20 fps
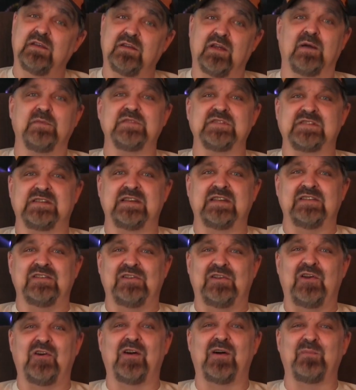No, I'm just kidding.
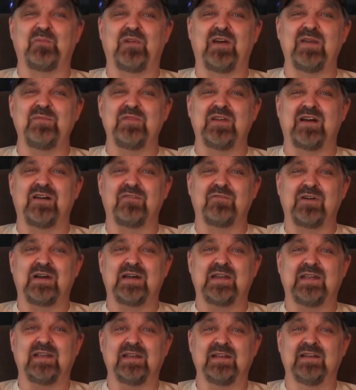You know, I'll probably be out
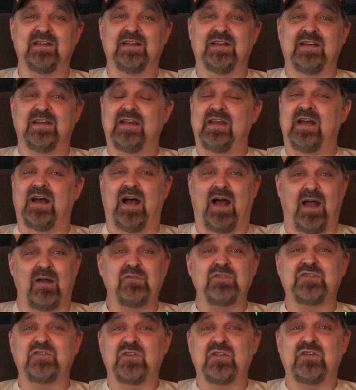riding. I
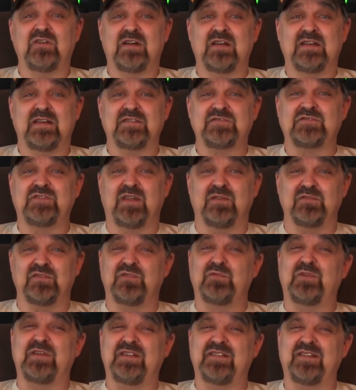was going to go out yesterday. It
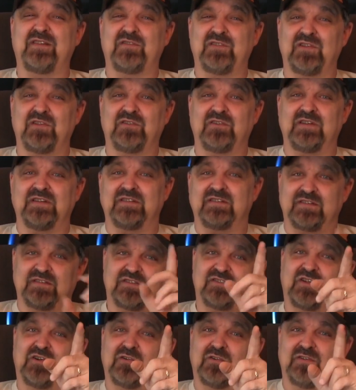was 27 degrees.
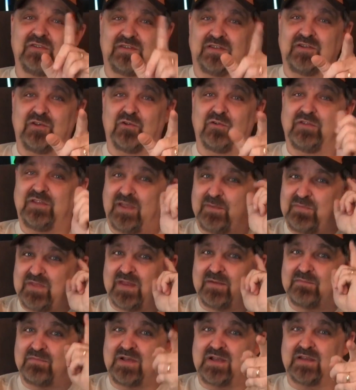So, you know, keep
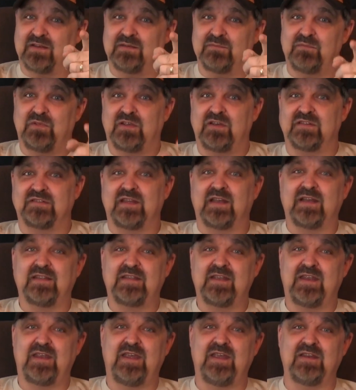that in mind, because I
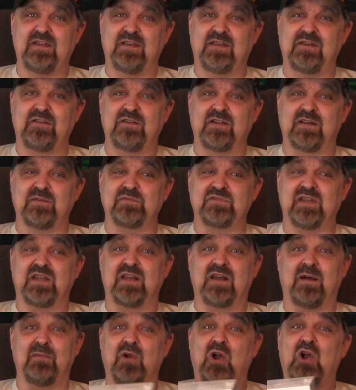got that heated gear now. It's
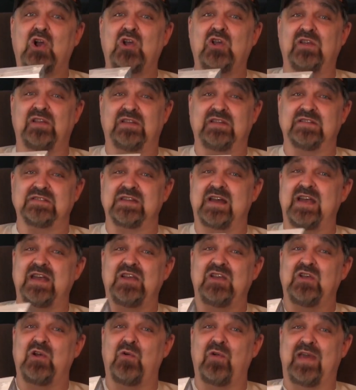like I'm a Hercules. I
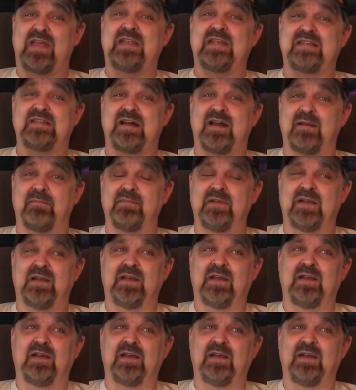can go anytime.